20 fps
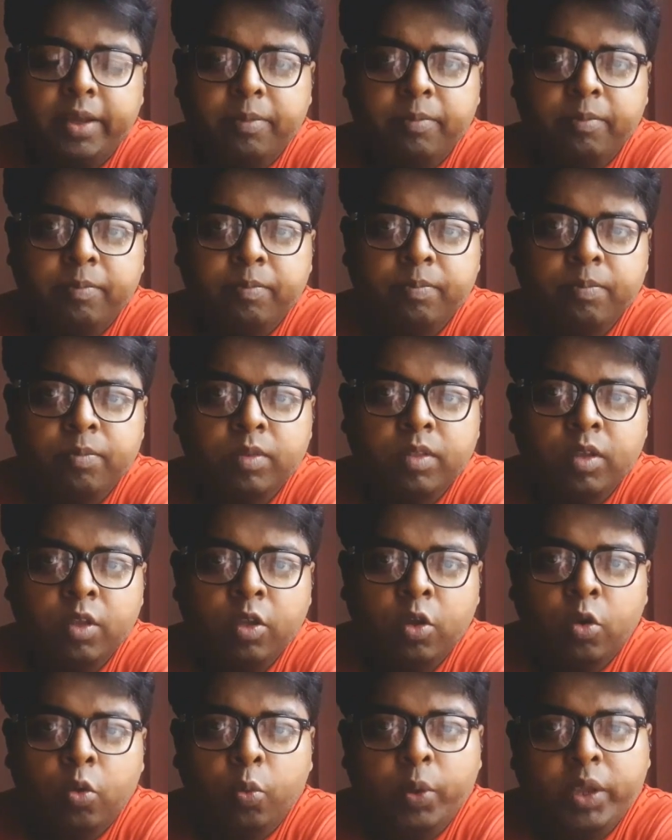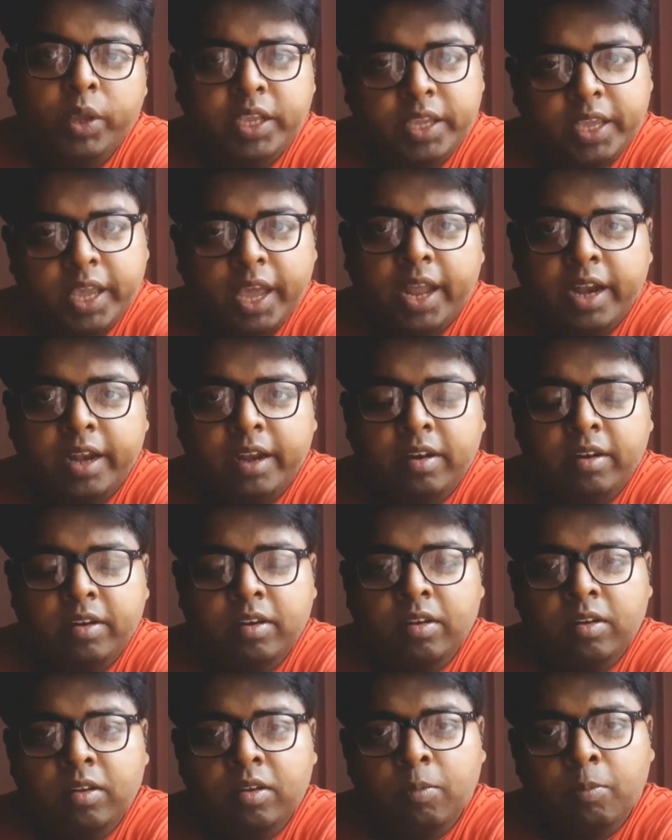China. We can
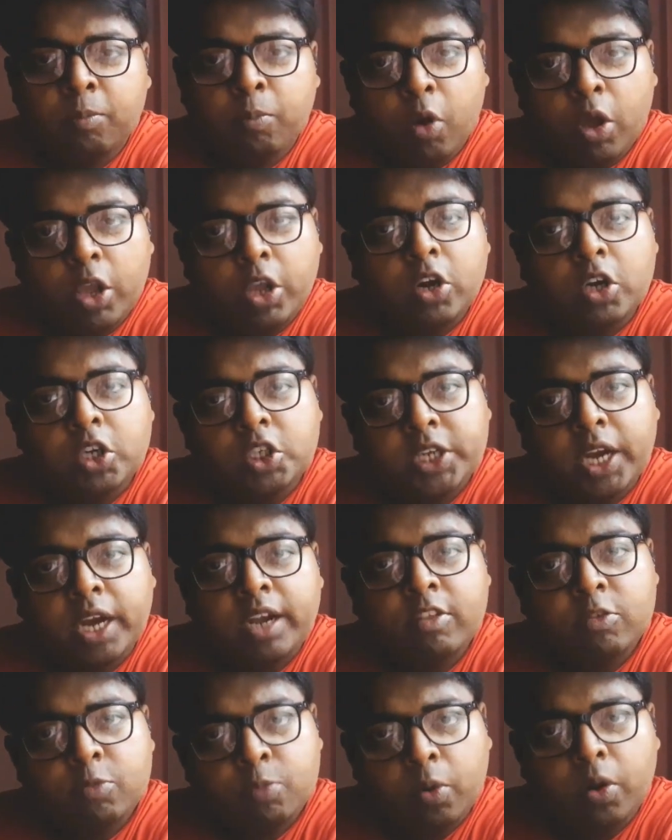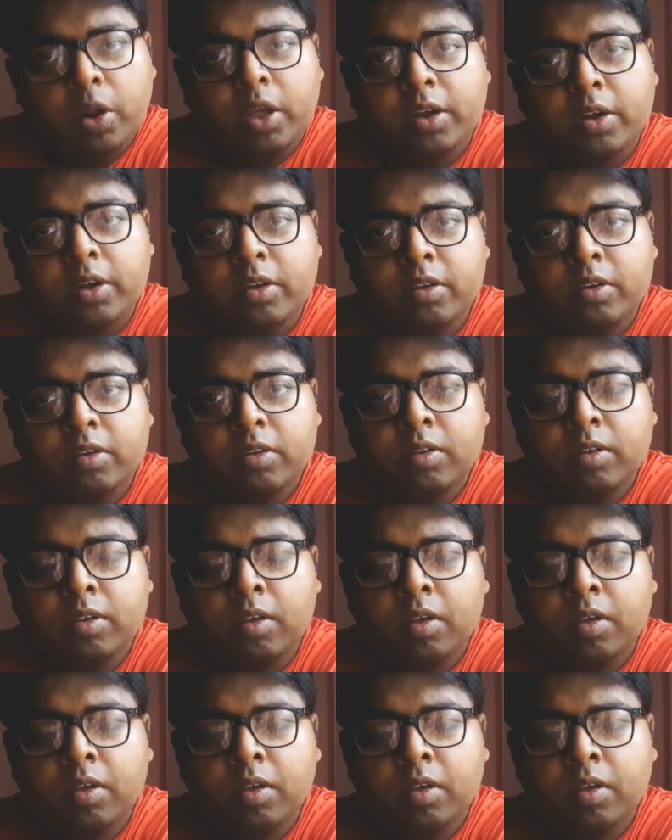boycott Chinese product.